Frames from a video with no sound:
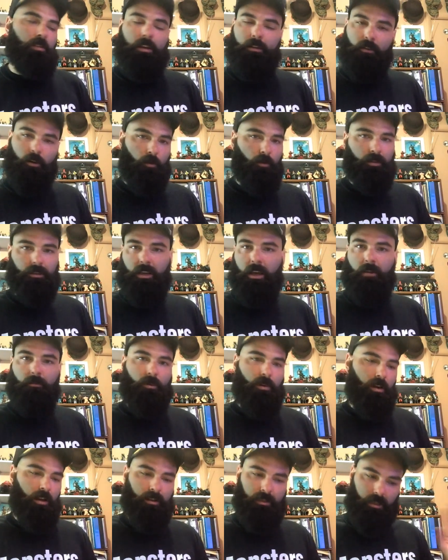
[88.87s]
They always have
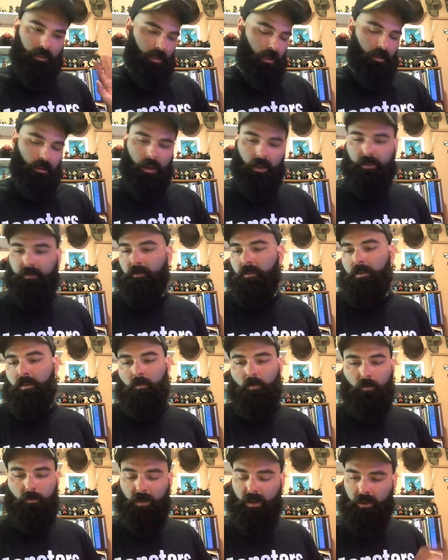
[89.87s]
been. I said that last
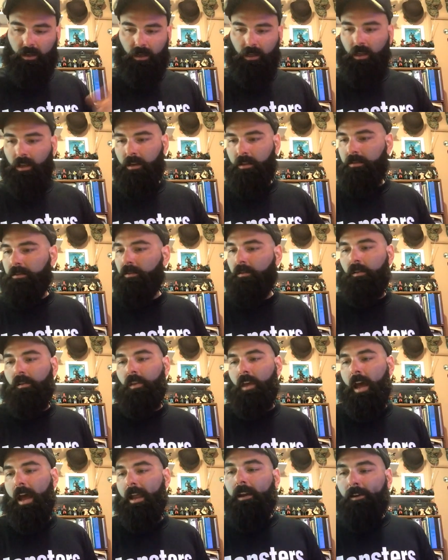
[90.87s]
video. I'm not going to get into all
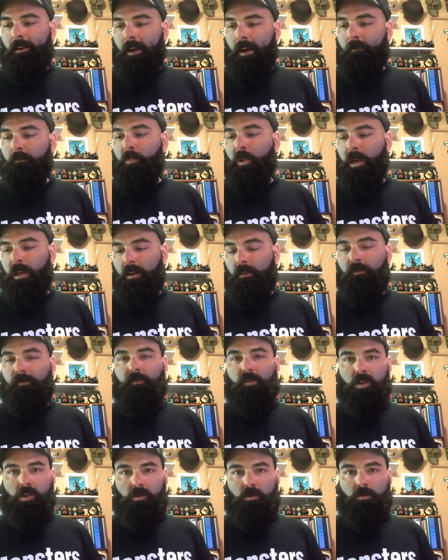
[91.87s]
that. There have been
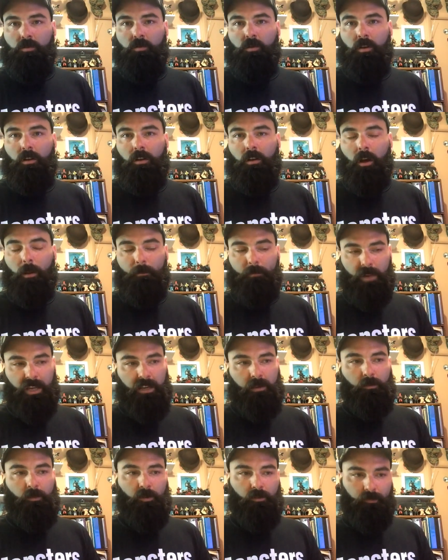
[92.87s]
a
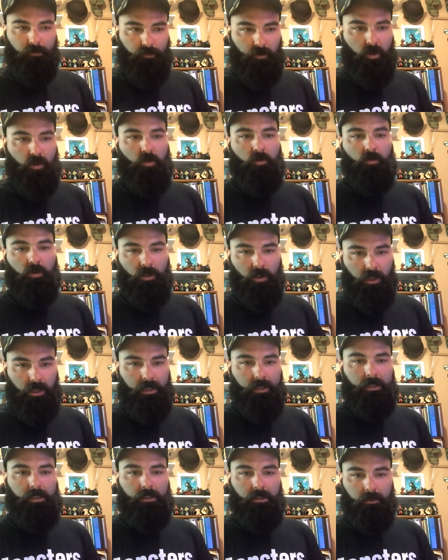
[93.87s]
minimal few
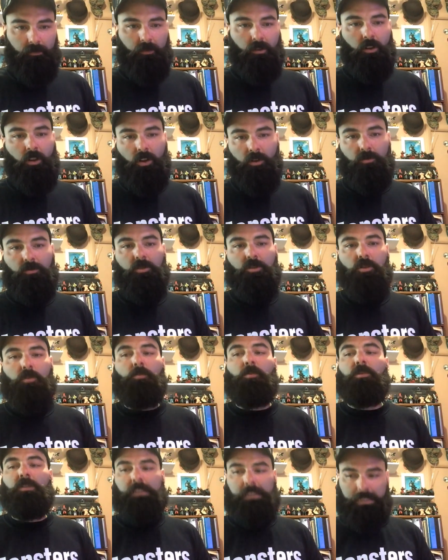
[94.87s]
releases of Clone
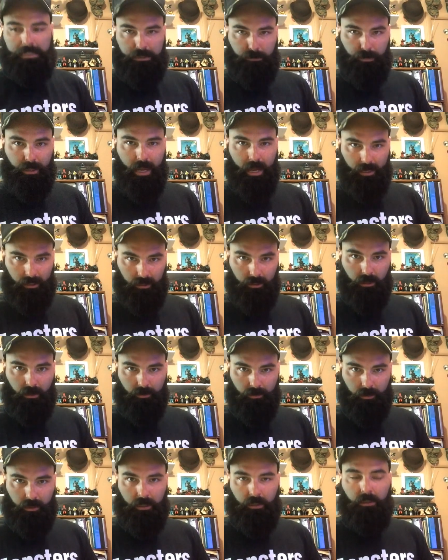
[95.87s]
Troopers in the Black
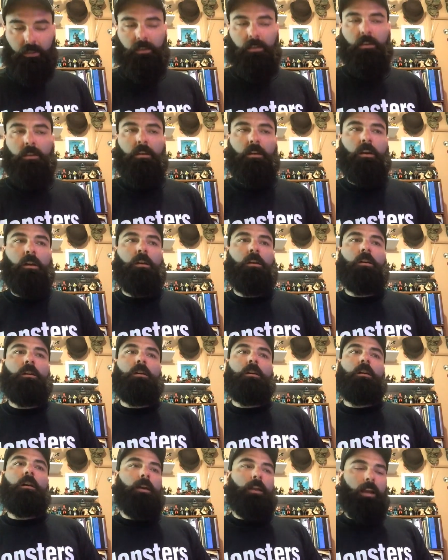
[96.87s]
Series
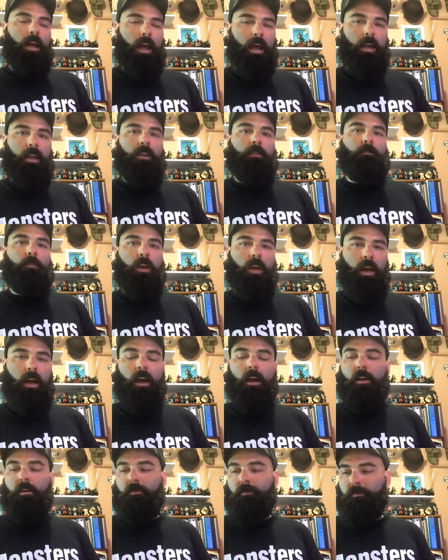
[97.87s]
that I
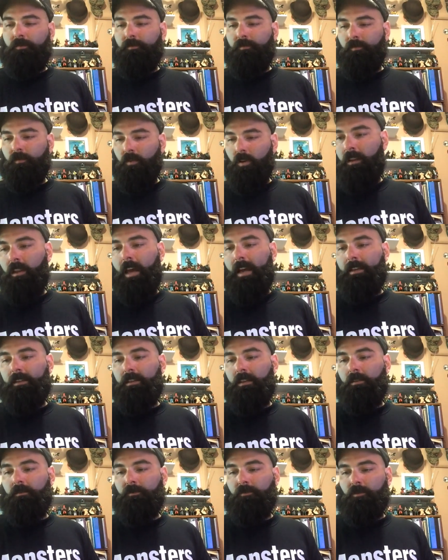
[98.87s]
have collected.